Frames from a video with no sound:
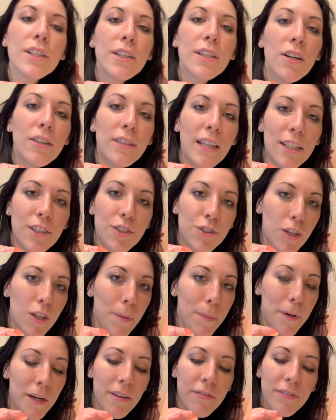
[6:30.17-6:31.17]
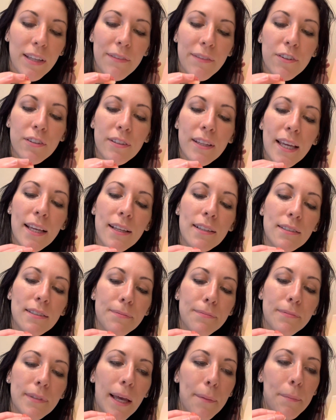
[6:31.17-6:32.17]
don't like strawberry flavored things
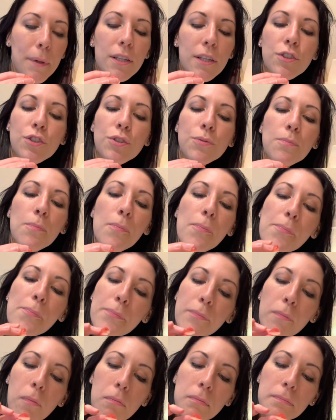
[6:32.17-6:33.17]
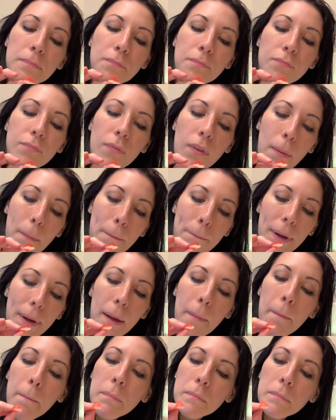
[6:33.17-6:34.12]
that much, but